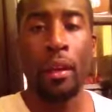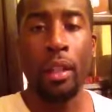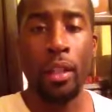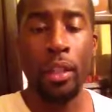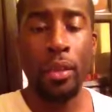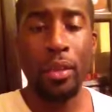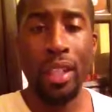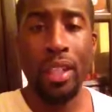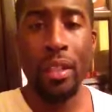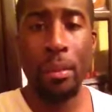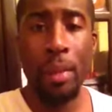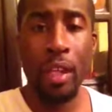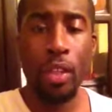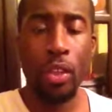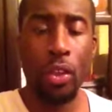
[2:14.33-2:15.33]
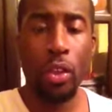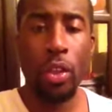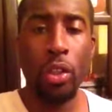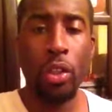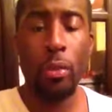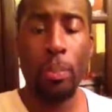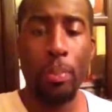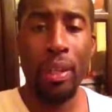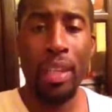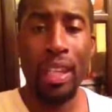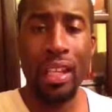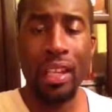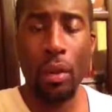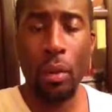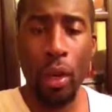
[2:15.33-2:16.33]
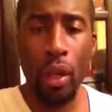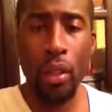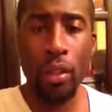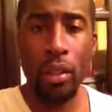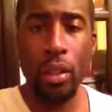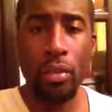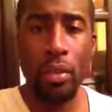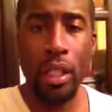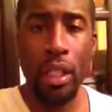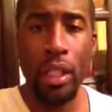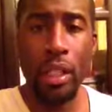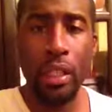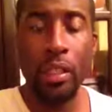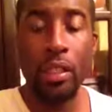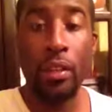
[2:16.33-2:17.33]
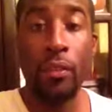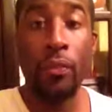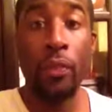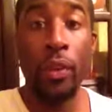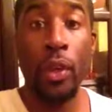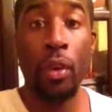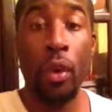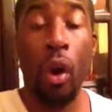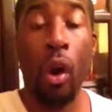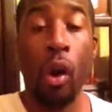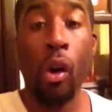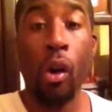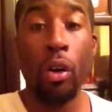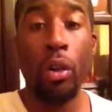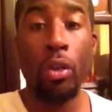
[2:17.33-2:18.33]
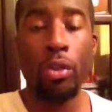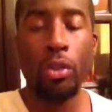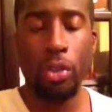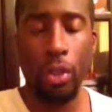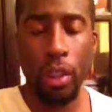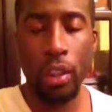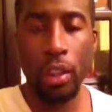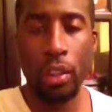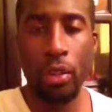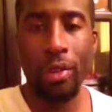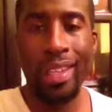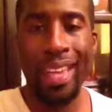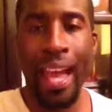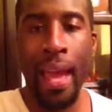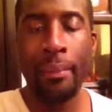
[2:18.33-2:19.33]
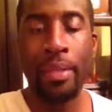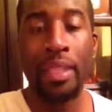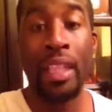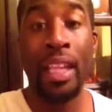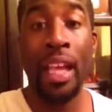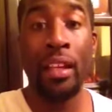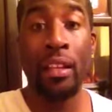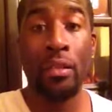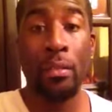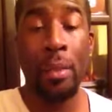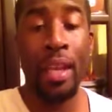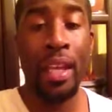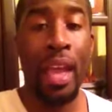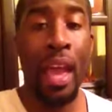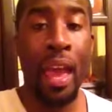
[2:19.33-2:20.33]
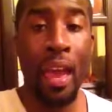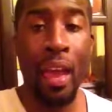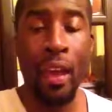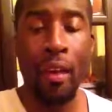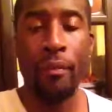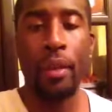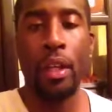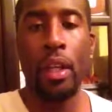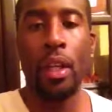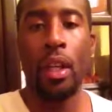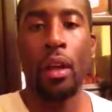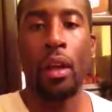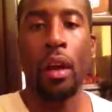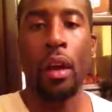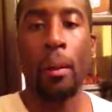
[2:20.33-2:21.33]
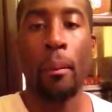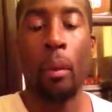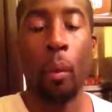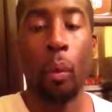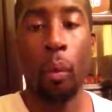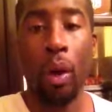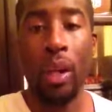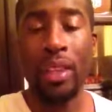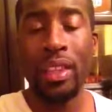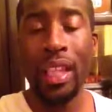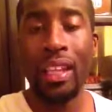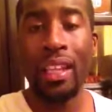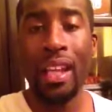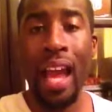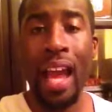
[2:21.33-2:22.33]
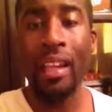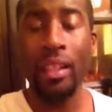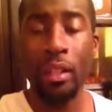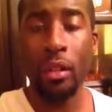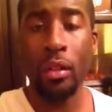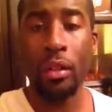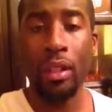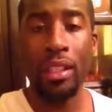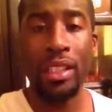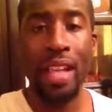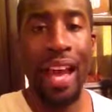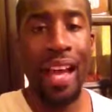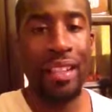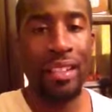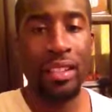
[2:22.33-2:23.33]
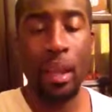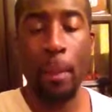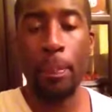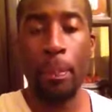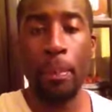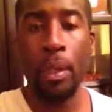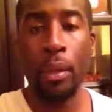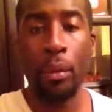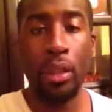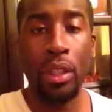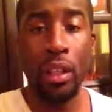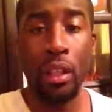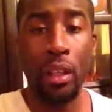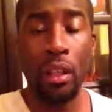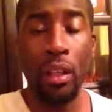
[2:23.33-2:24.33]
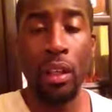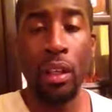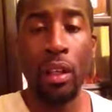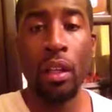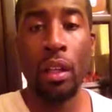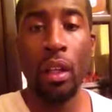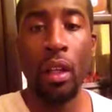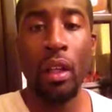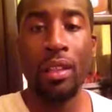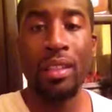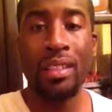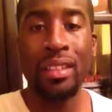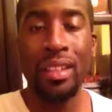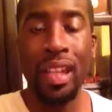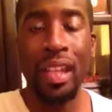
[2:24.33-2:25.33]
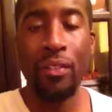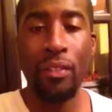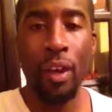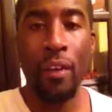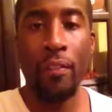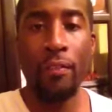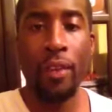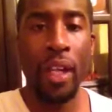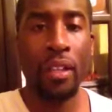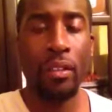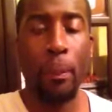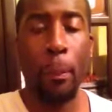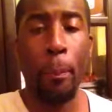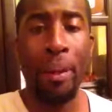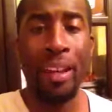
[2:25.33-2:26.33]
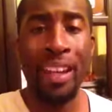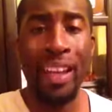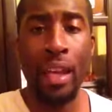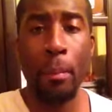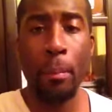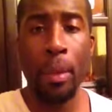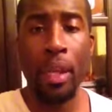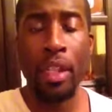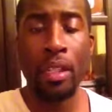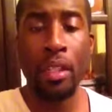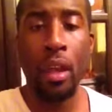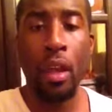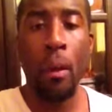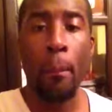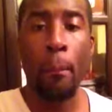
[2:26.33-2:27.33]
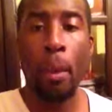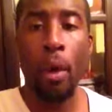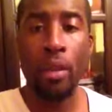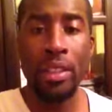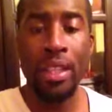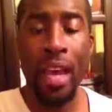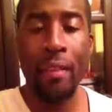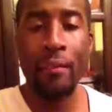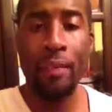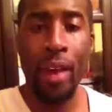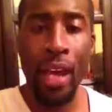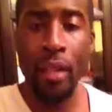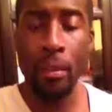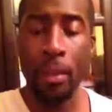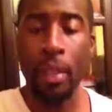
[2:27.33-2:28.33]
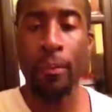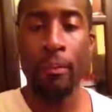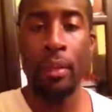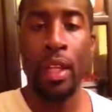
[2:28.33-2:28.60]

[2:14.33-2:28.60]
you need to make sure you're getting what you need to fill all nutritional gaps that you may have. One thing that I do is I supplement with a good, safe, effective plant-based multivitamin.